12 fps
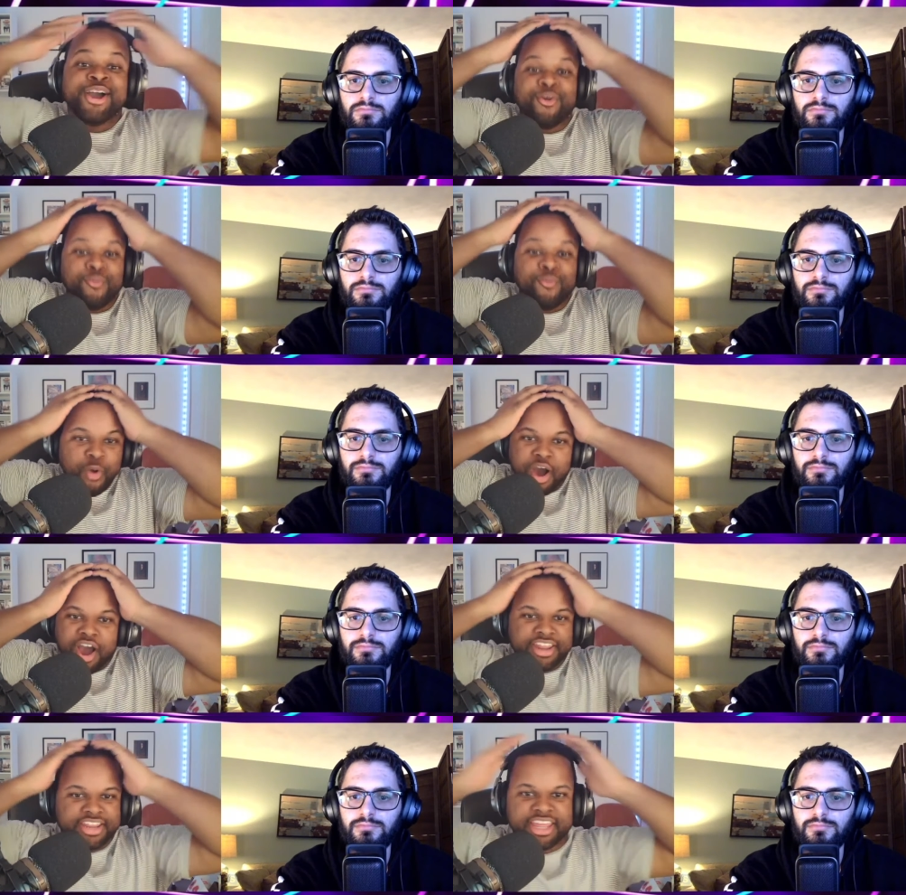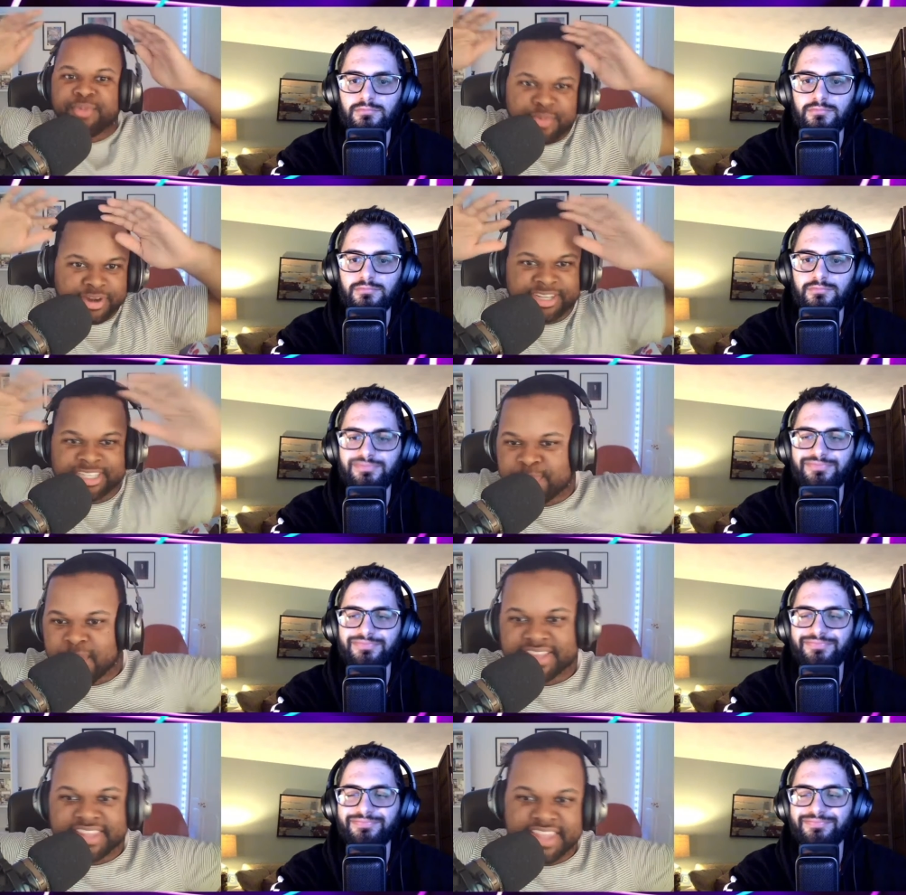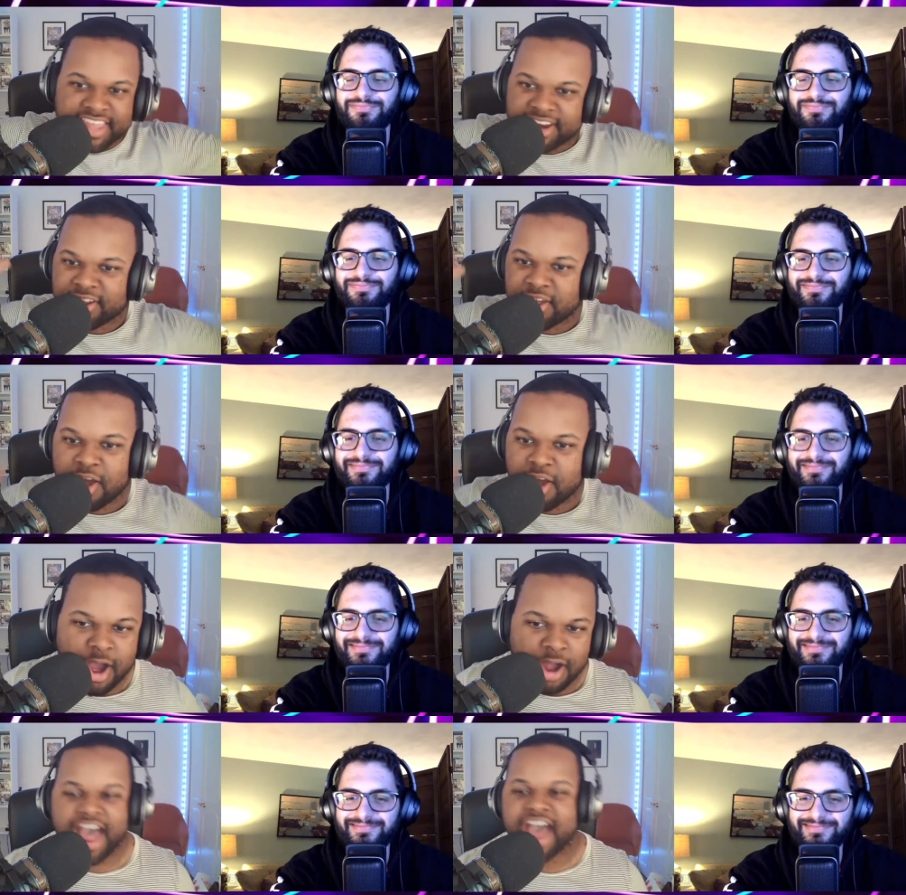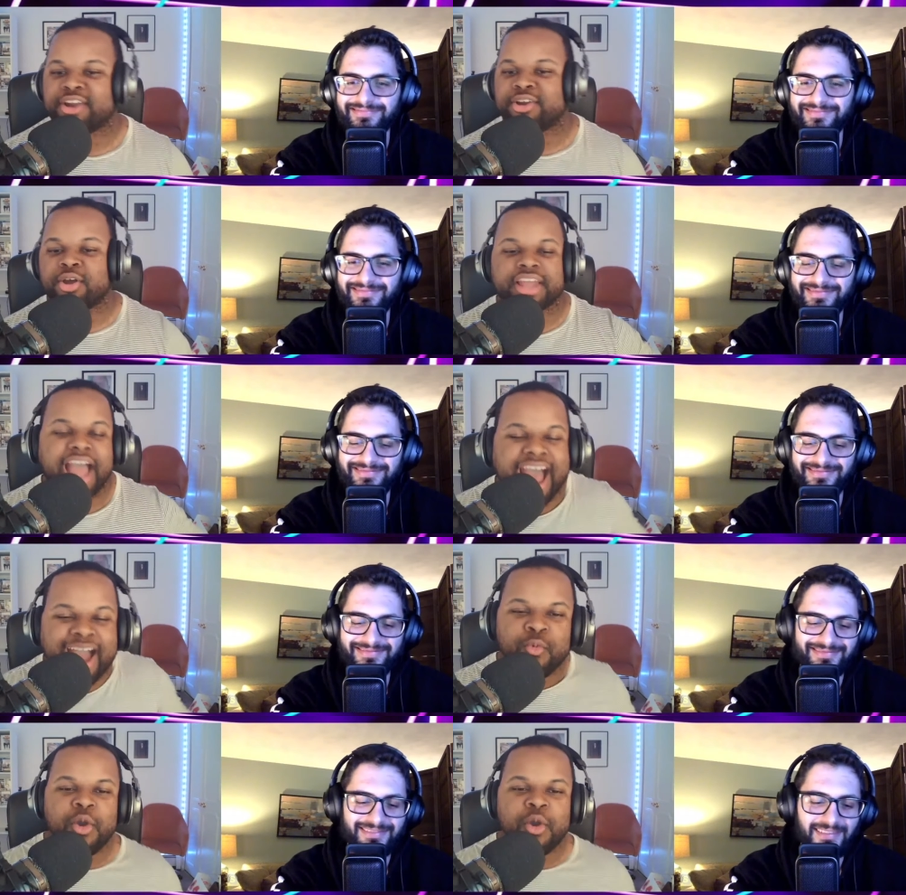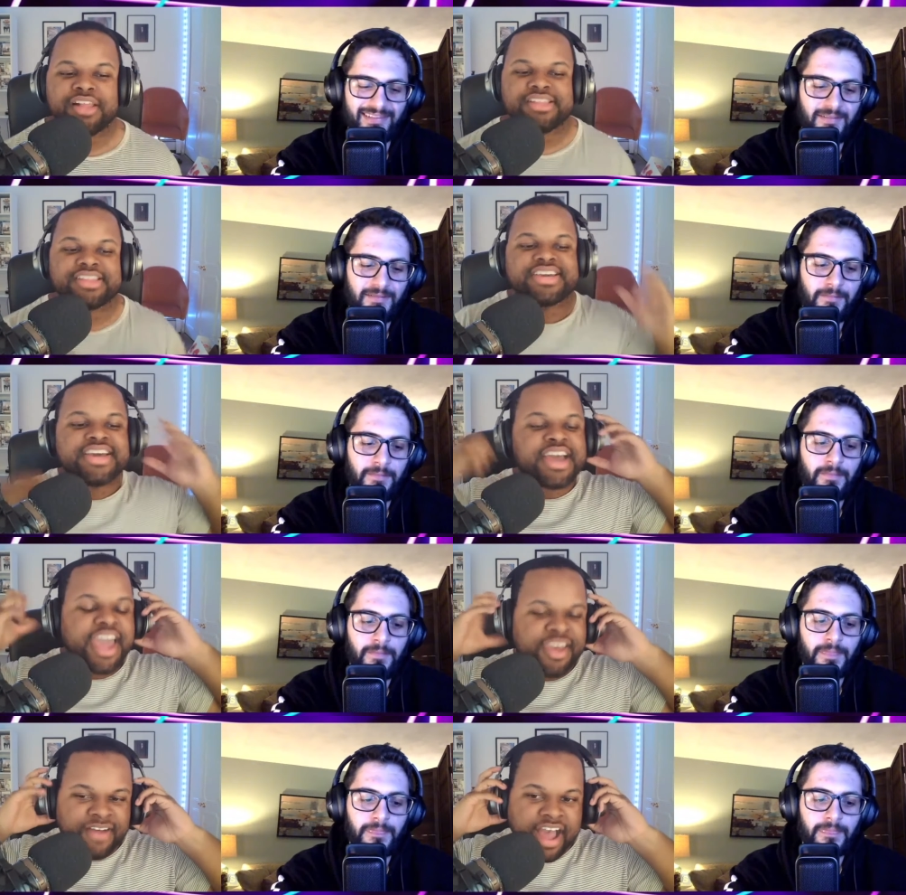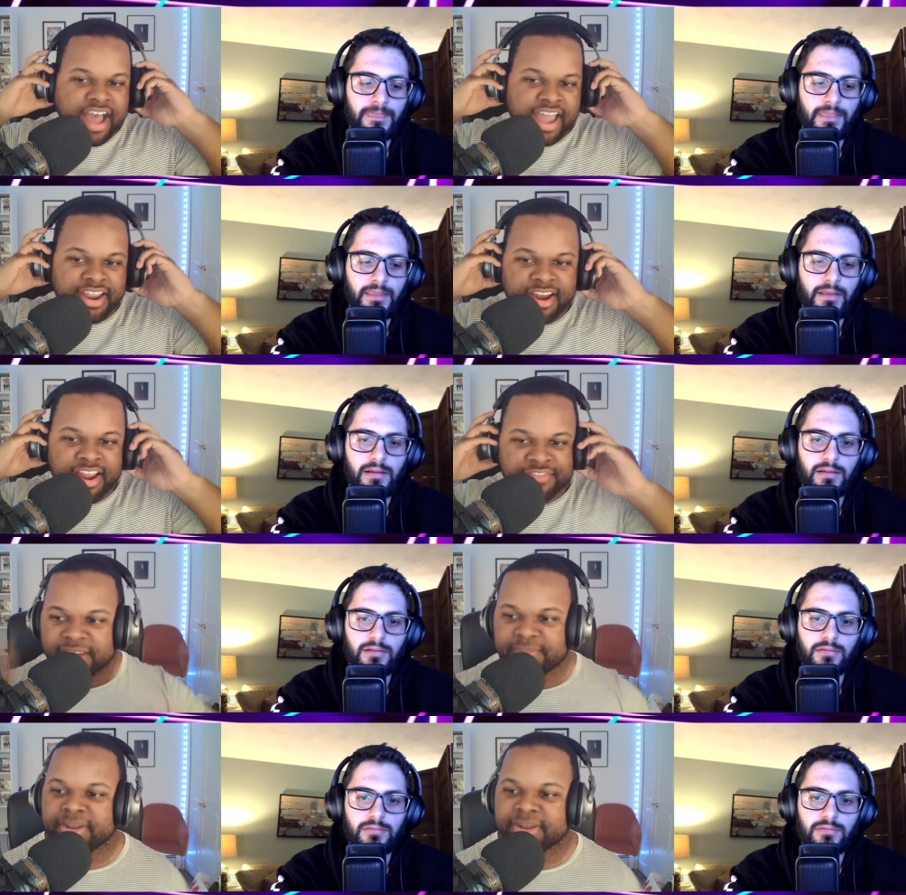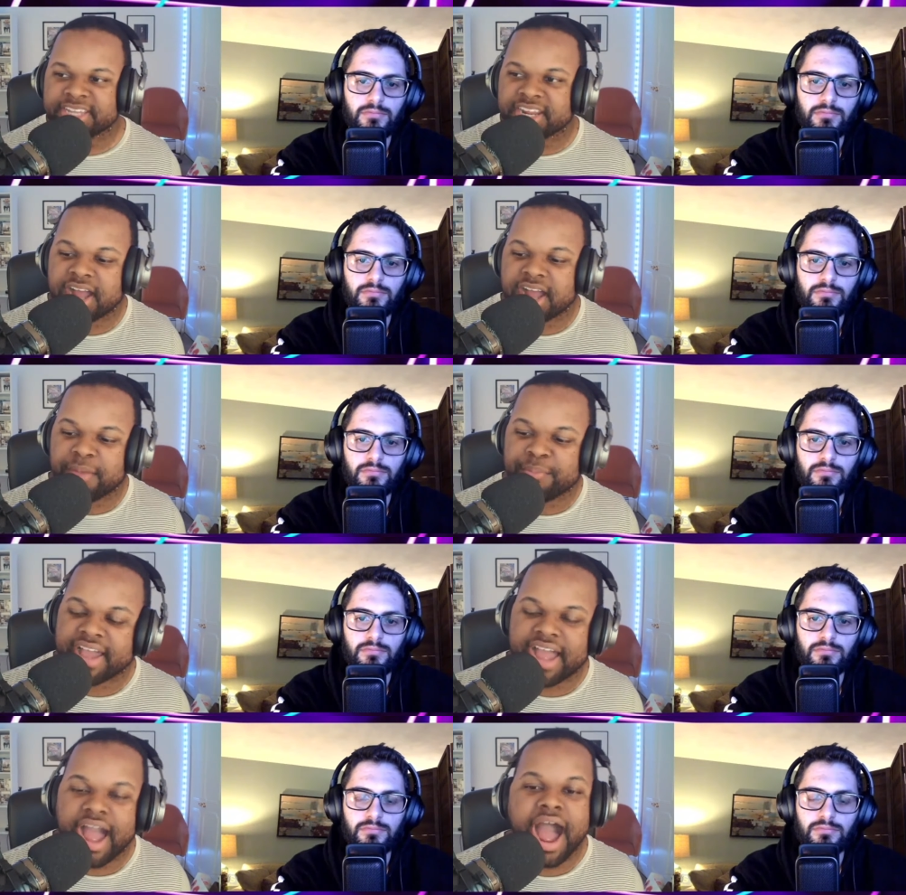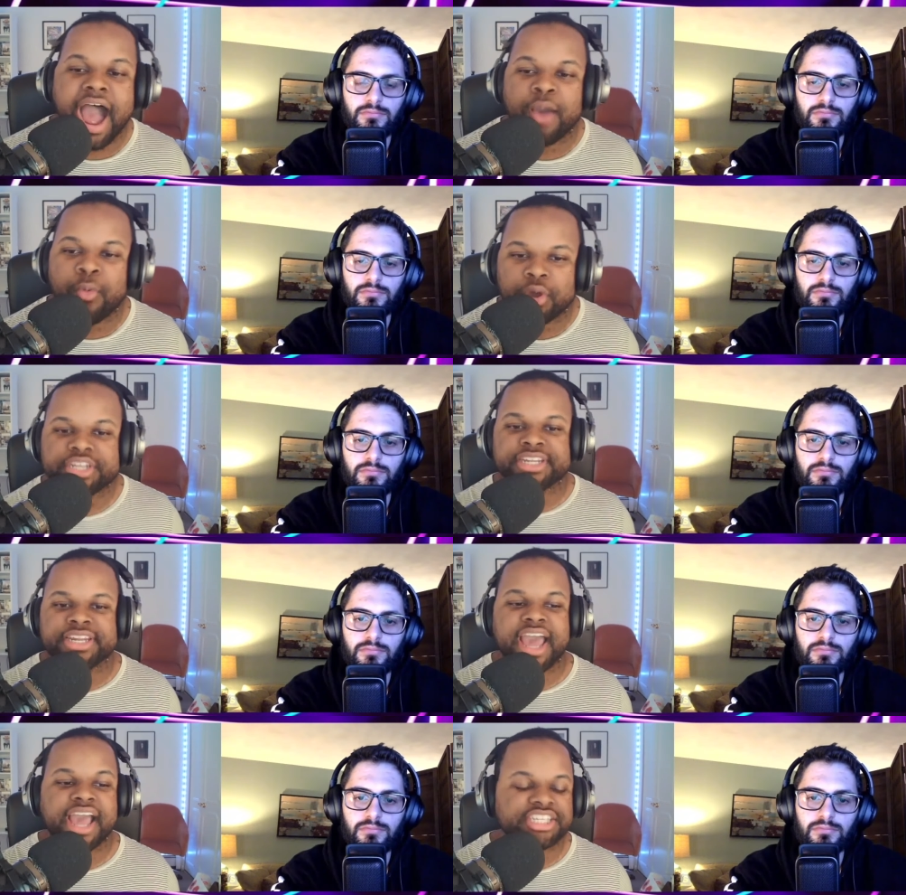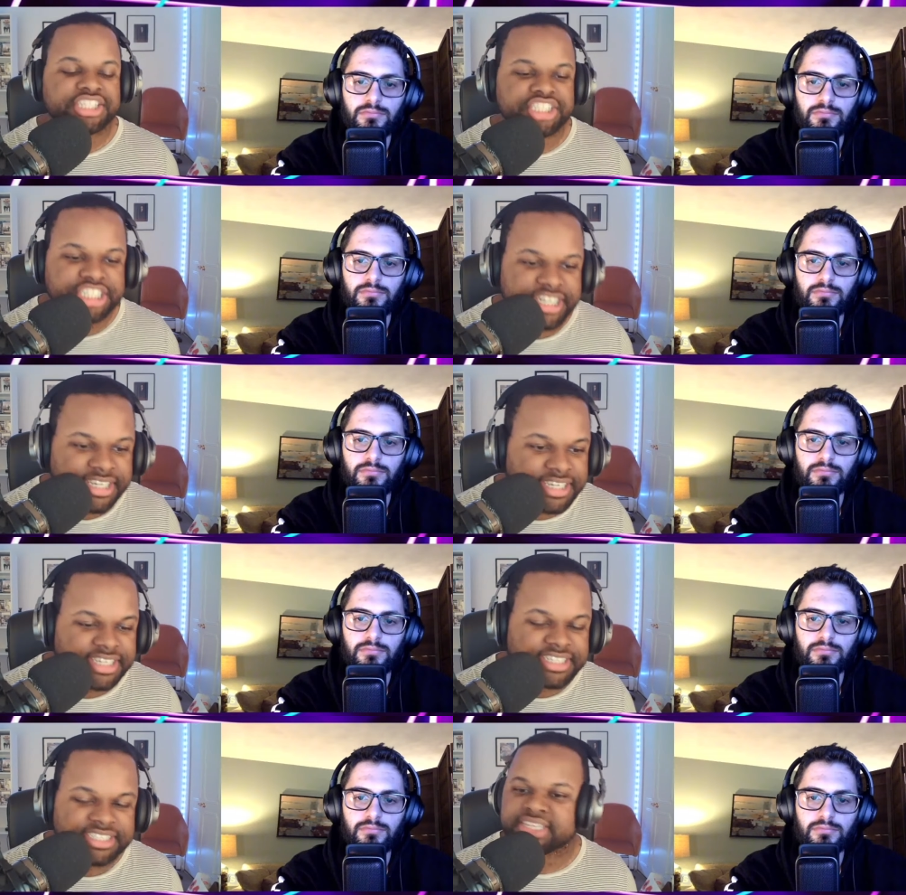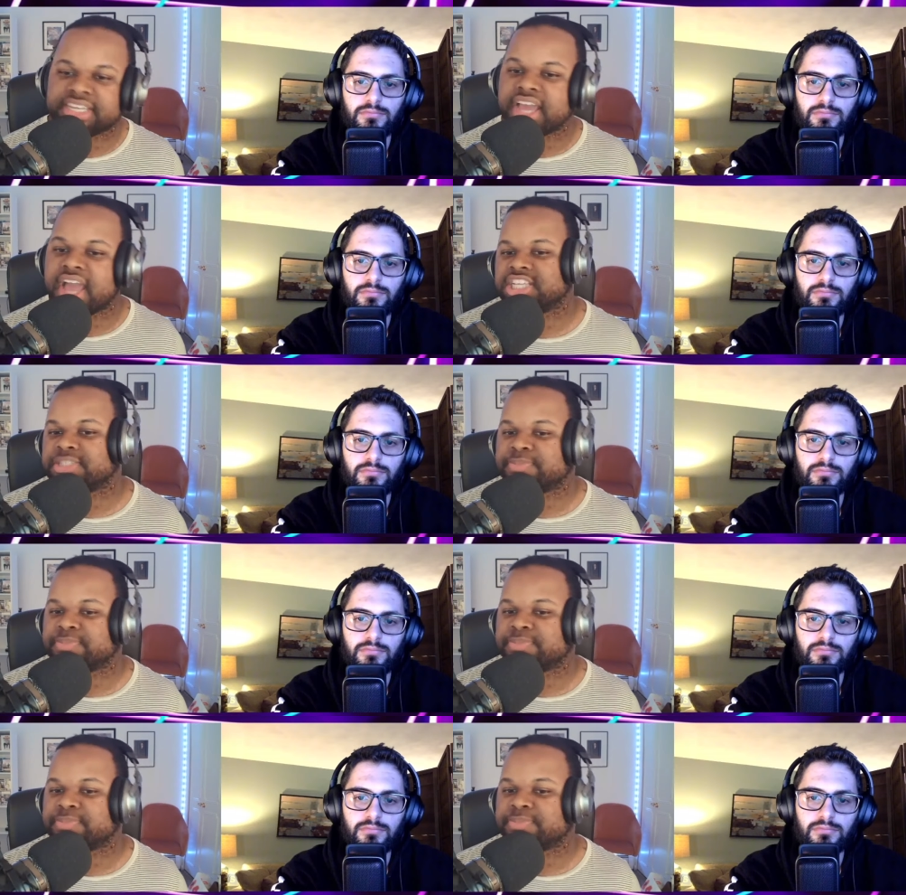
Speaker 1: what? Like we weren't expecting it at all. I don't know. Like I want if Iron Man's gonna come back, I want it as cheesy as